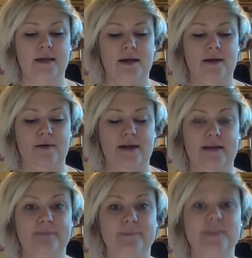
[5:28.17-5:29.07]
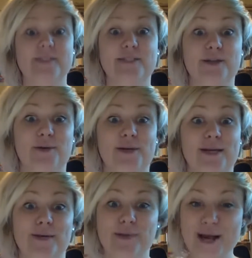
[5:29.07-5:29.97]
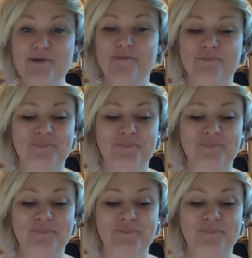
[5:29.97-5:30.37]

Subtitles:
All right, so here we go.